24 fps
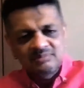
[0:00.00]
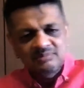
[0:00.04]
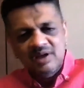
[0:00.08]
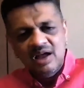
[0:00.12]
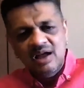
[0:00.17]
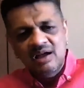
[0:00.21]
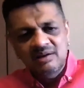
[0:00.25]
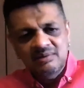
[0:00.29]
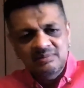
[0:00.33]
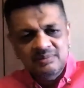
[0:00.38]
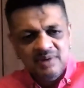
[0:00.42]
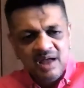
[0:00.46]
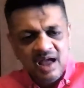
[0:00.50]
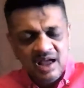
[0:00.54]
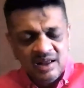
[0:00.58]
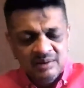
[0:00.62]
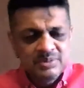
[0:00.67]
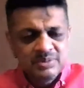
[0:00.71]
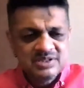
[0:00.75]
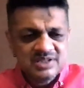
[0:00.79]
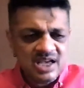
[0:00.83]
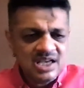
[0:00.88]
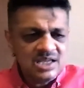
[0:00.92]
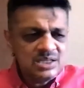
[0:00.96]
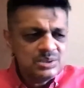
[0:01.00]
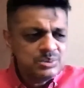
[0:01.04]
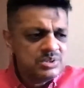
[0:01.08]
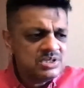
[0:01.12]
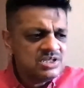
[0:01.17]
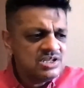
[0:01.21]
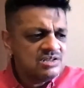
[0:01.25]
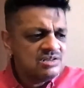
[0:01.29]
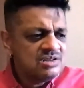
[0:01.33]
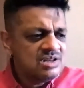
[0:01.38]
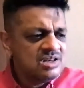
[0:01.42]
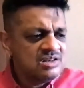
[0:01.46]
And besides which,
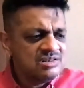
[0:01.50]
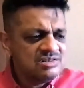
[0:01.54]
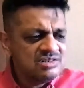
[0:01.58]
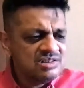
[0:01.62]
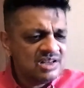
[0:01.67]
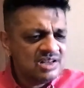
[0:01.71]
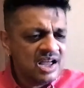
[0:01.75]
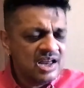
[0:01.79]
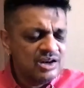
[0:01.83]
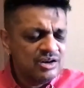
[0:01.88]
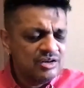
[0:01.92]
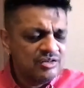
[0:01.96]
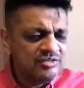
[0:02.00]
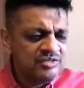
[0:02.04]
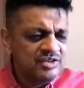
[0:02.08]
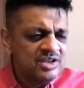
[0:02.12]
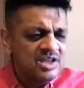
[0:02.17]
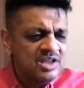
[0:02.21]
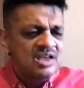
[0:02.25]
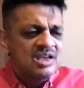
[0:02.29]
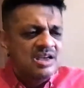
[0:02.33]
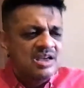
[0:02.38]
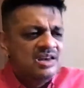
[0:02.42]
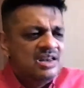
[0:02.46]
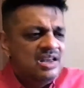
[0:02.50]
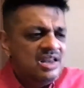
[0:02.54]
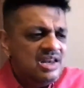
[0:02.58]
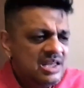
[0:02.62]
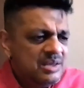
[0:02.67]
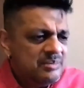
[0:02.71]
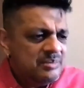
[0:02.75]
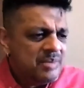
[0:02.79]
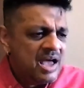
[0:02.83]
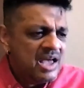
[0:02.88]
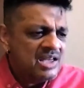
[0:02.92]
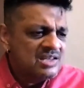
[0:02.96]
it kind of really
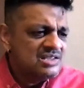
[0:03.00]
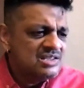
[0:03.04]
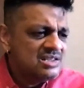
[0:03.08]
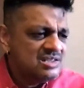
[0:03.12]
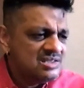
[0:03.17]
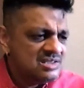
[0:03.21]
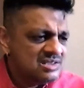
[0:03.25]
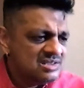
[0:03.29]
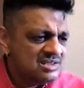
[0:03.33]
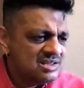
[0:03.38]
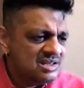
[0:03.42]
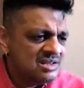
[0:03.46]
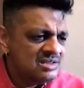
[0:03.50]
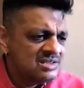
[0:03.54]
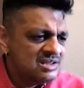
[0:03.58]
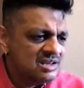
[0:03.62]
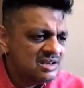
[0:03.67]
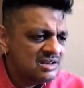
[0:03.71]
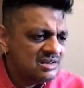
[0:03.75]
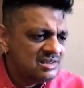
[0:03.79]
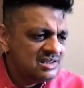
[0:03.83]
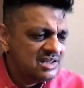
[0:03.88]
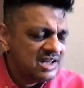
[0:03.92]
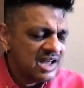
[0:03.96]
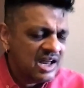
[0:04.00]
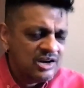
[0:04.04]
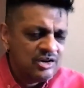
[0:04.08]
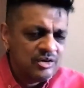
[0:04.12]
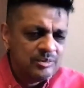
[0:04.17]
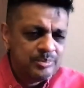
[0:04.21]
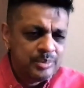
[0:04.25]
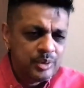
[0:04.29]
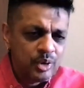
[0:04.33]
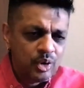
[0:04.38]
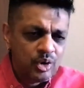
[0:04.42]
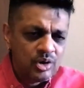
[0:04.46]
imagines a certain kind
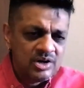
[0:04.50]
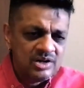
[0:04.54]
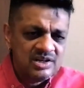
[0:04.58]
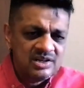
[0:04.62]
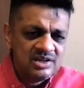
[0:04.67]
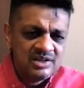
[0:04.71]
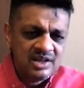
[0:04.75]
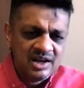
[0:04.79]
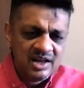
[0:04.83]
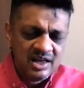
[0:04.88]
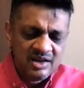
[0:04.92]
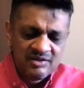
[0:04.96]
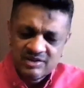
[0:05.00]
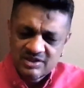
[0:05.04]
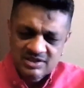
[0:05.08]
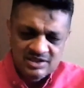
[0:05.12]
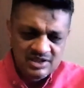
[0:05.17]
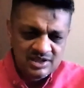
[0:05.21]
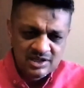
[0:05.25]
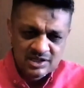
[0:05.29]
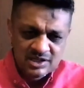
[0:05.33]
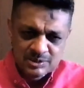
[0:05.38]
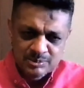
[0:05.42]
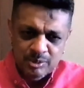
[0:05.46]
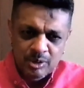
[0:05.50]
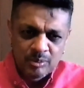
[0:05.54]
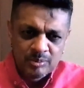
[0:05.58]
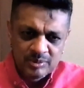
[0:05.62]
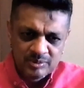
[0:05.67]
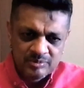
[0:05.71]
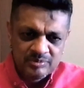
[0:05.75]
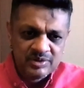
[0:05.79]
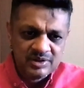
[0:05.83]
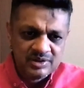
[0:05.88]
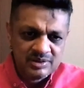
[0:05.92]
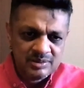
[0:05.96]
of purity that I have a serious
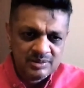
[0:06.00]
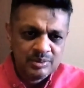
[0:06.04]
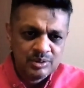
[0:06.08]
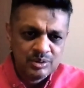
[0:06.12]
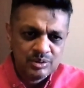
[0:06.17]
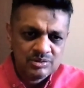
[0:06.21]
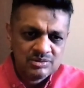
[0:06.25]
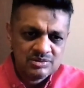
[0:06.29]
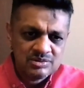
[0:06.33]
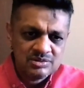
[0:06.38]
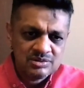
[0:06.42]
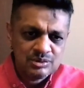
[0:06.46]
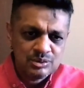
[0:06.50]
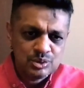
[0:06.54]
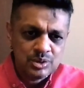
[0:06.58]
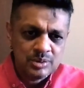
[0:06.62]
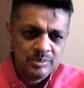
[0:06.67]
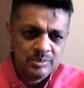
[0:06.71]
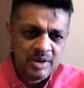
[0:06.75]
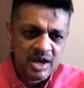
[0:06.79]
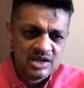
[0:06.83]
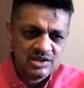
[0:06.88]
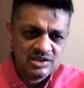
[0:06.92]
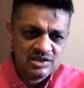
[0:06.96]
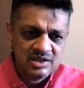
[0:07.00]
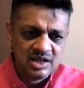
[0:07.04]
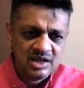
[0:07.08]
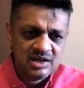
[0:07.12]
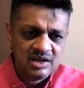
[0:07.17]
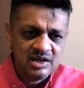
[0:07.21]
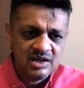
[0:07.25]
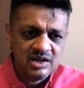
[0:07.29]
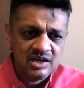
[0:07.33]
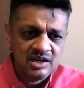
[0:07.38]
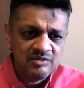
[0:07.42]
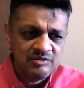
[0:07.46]
problem with. Because to imagine that
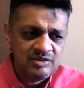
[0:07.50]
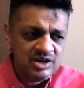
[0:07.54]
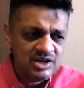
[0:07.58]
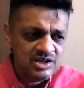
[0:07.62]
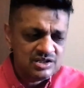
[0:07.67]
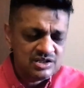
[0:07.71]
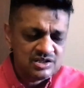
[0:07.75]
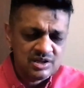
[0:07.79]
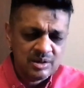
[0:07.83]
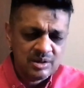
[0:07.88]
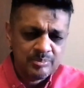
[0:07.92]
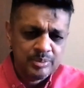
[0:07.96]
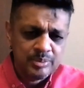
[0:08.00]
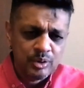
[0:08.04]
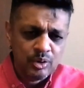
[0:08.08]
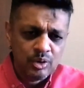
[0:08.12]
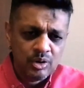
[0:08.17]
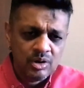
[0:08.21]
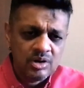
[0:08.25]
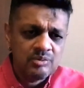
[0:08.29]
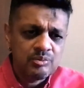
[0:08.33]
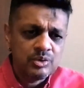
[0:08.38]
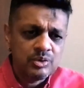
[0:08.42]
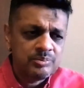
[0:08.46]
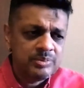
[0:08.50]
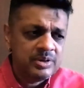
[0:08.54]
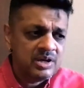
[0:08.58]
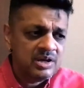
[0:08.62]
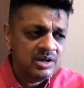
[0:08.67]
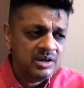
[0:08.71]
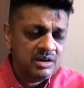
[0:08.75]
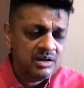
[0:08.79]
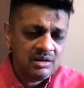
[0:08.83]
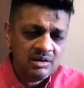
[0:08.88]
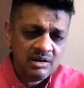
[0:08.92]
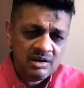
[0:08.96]
Indian villages are pure would
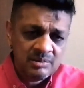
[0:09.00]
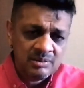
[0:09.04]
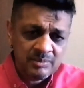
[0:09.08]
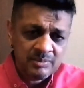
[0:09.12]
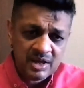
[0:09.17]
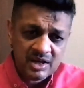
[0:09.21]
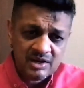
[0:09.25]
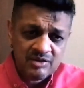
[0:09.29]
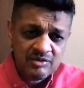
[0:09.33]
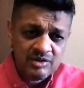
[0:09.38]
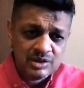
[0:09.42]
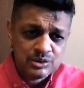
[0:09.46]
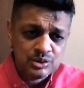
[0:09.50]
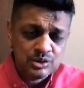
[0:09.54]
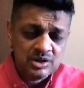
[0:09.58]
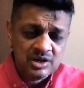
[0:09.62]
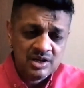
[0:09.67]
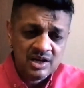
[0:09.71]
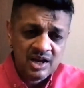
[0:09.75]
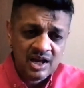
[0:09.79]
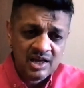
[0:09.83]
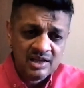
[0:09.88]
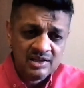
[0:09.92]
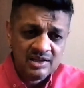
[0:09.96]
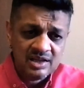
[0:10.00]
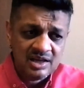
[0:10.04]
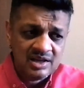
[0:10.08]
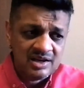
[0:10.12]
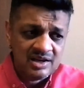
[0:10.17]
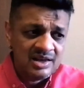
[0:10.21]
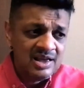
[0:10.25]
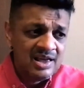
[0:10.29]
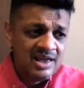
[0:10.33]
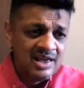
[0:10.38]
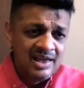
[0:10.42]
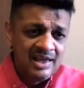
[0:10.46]
be in many ways to deny
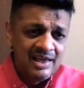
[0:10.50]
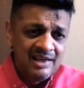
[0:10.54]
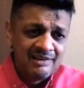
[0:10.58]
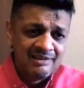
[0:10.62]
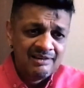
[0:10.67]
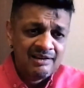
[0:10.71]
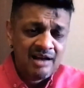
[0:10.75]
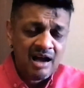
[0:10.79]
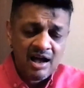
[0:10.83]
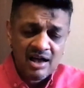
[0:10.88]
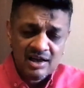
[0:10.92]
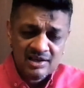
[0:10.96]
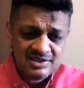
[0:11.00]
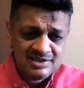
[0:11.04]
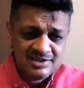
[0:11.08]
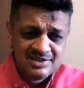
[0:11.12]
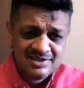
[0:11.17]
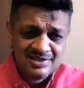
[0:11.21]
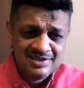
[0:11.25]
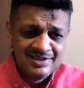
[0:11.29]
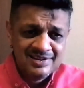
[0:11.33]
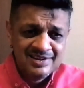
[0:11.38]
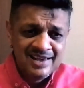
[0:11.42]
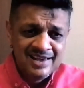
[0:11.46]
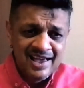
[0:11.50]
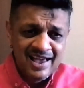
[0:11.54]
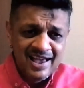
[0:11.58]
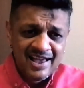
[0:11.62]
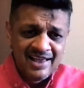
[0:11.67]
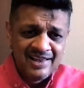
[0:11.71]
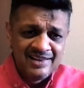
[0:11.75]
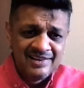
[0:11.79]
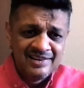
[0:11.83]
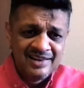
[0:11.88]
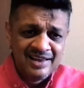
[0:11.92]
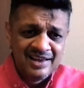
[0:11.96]
their caste
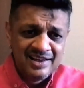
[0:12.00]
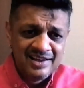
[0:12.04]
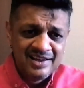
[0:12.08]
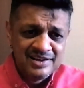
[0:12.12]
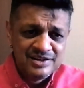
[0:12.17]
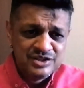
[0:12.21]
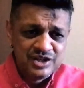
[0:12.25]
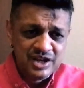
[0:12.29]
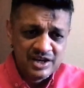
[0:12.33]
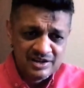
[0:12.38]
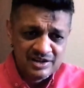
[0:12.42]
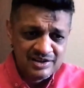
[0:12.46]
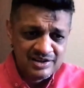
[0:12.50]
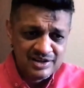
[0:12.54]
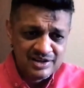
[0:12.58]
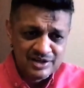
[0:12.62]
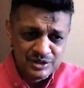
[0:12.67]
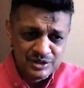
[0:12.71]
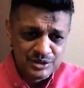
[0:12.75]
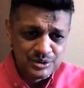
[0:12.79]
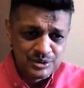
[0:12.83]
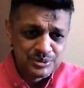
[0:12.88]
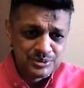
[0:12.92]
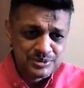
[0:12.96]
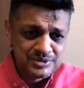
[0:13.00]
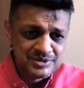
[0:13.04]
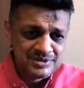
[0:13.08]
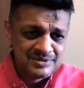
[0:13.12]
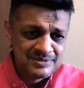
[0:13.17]
and their gender issues.